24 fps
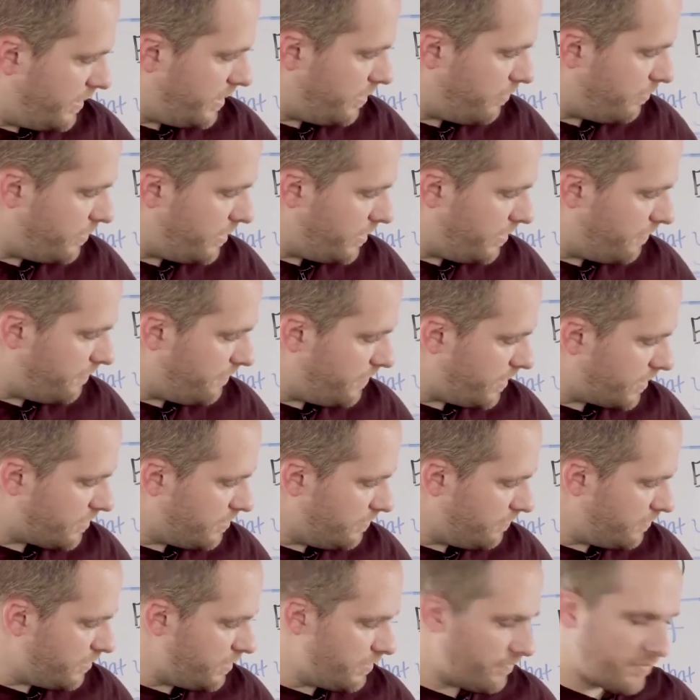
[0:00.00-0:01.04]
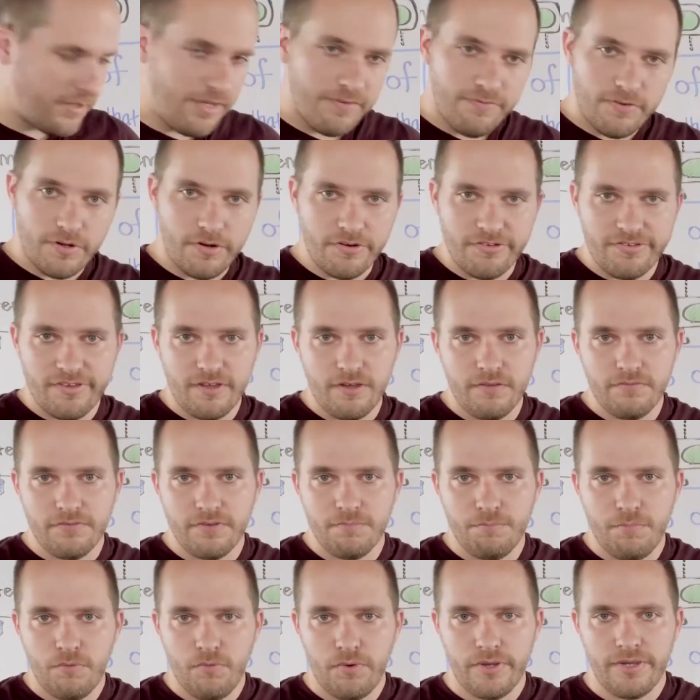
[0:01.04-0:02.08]
Now we effectively have given ourselves
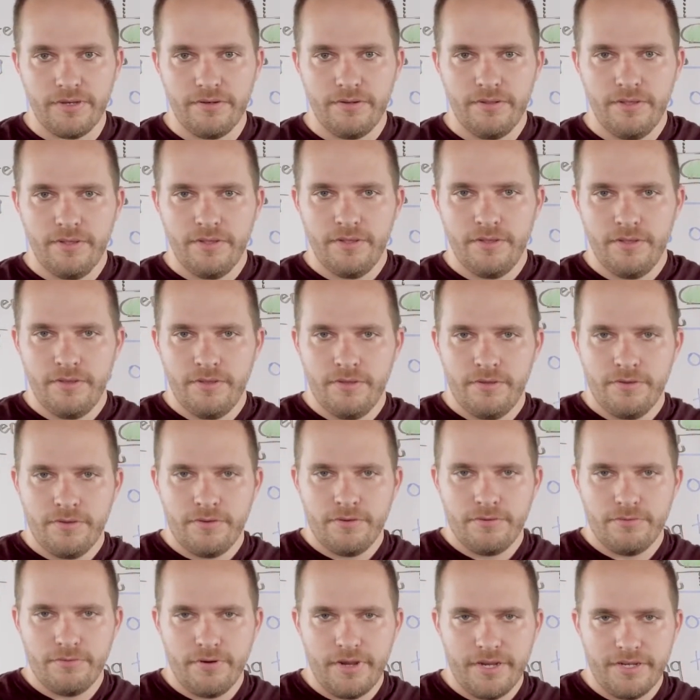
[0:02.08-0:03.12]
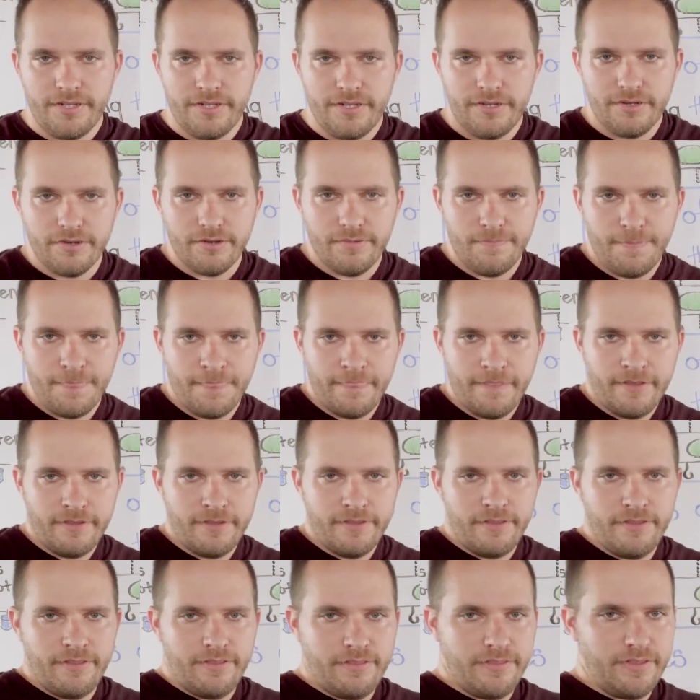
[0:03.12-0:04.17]
a point right here
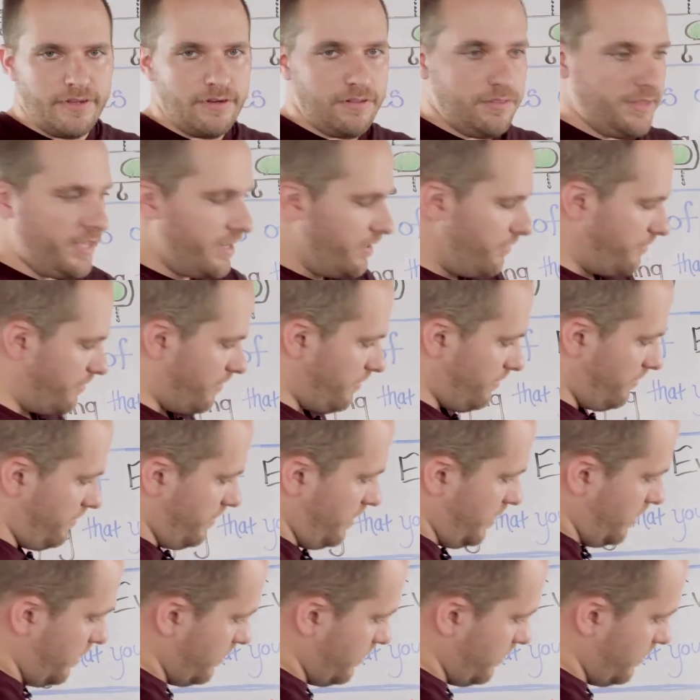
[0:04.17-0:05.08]
that allows us to